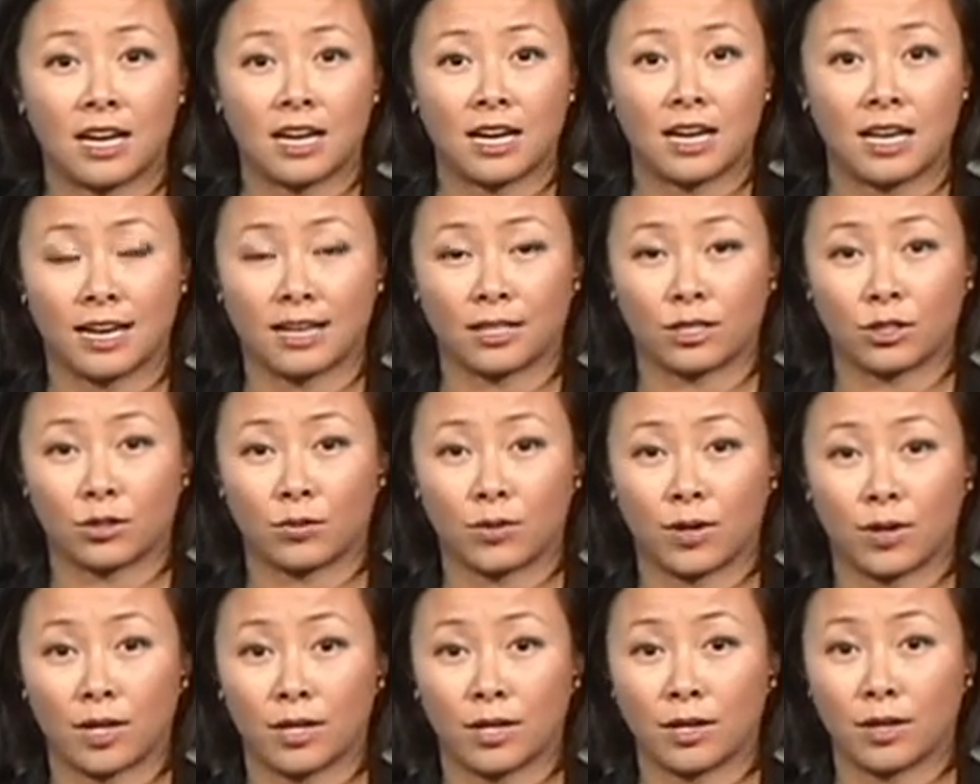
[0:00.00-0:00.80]
And
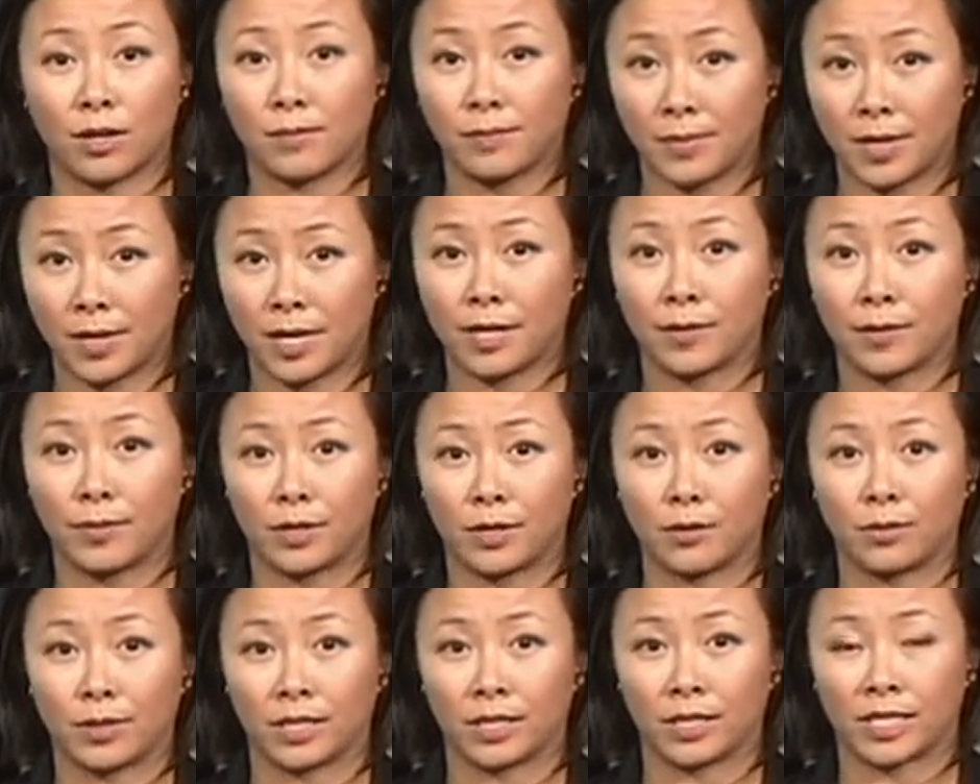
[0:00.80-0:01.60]
that's when,
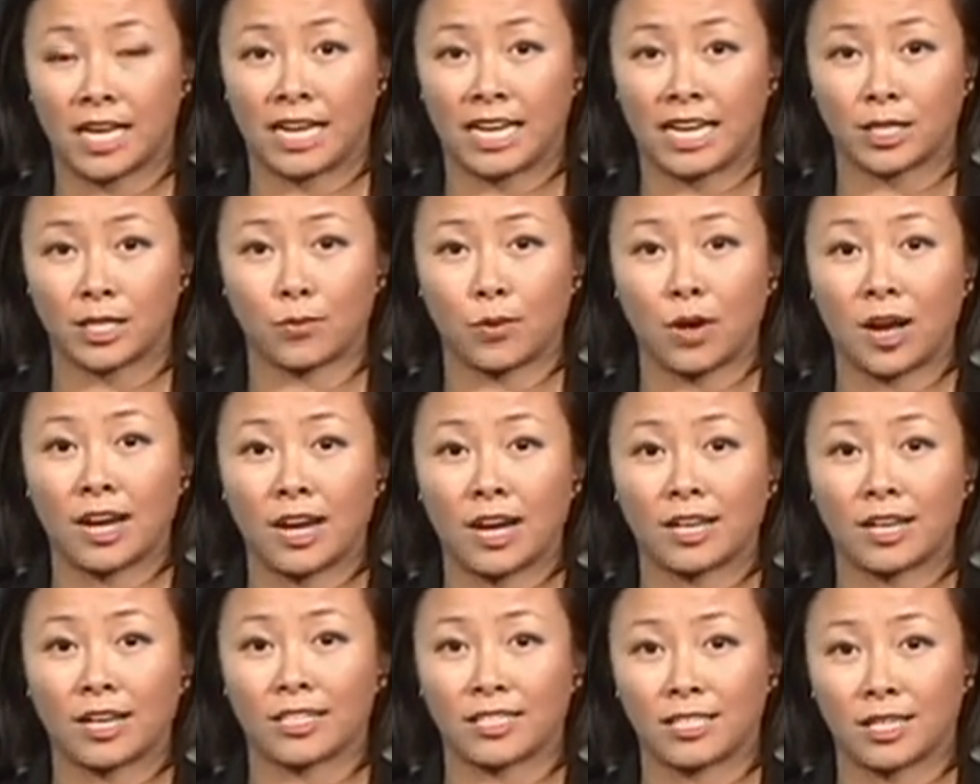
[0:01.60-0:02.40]
maybe, when Cake's
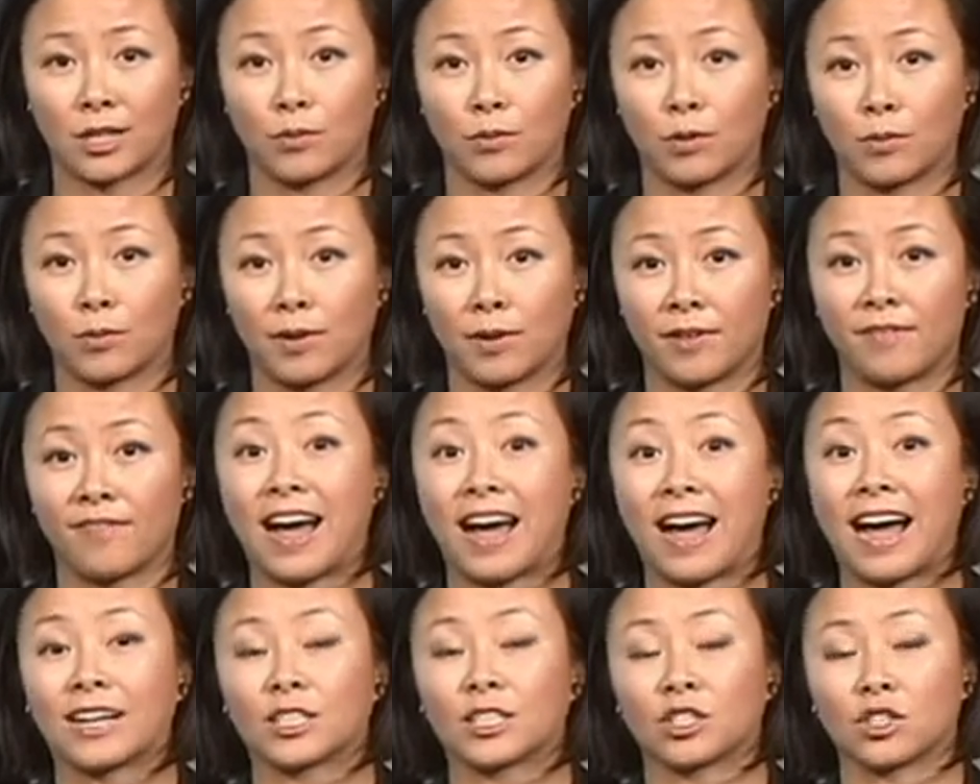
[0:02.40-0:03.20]
pregnancy would be
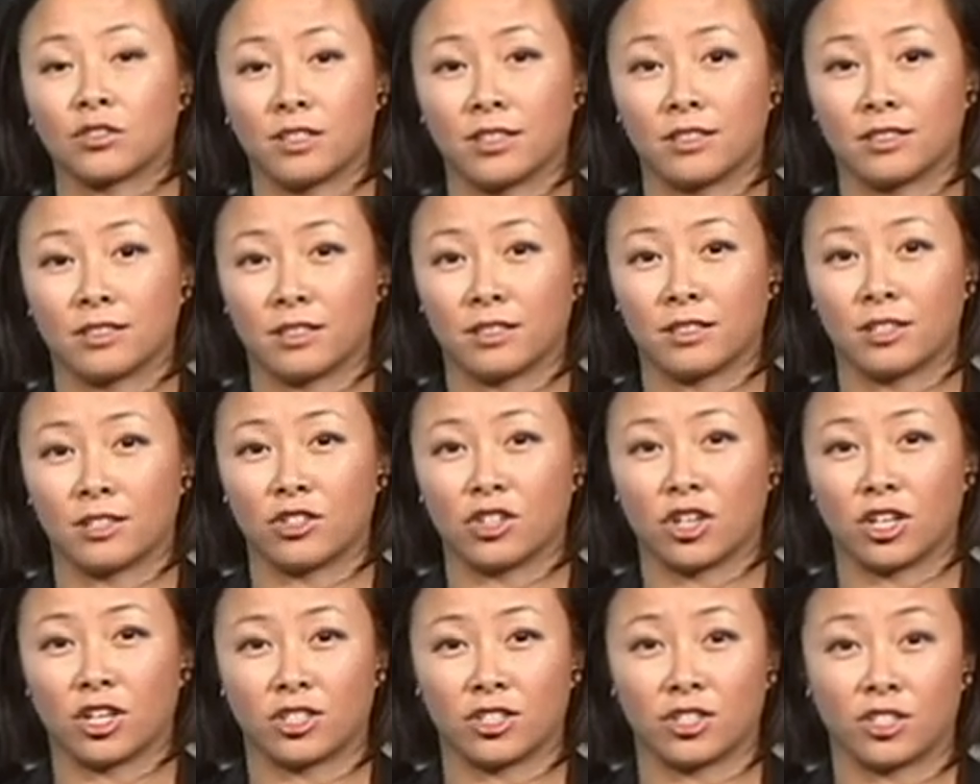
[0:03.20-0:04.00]
factored into the
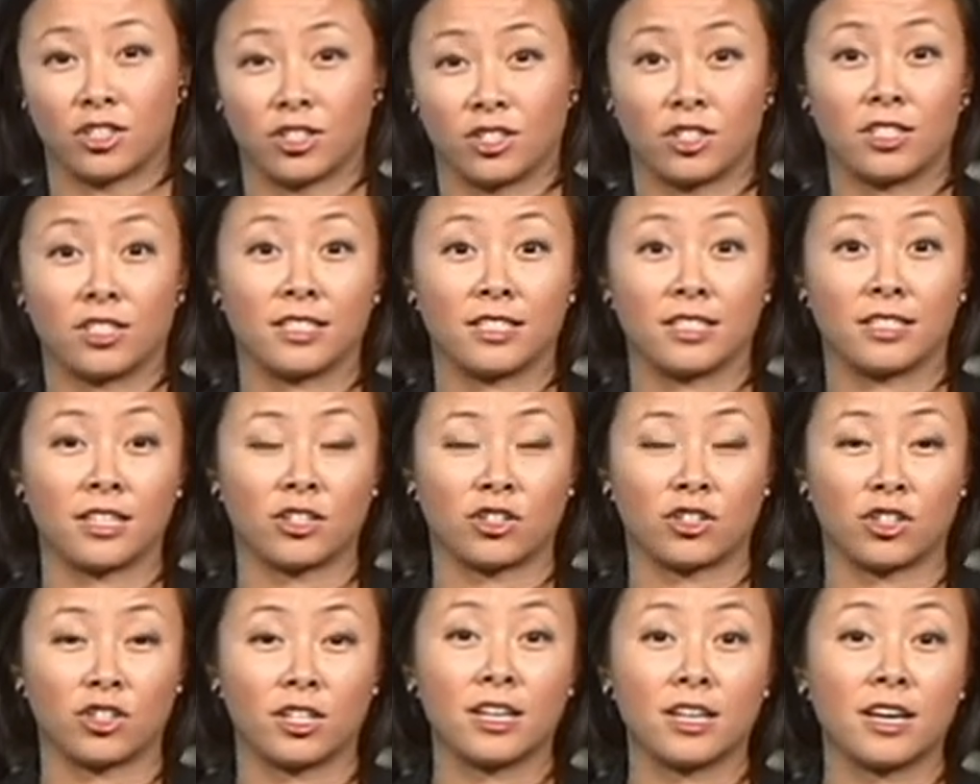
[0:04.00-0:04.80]
judge's
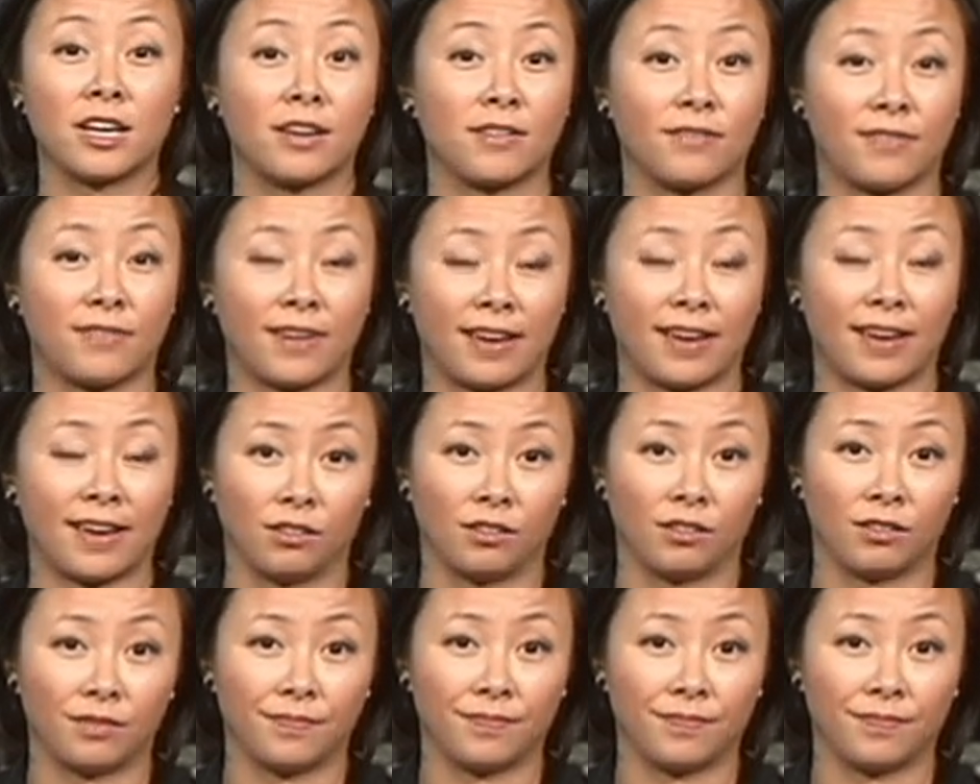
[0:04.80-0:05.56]
decision, if at all.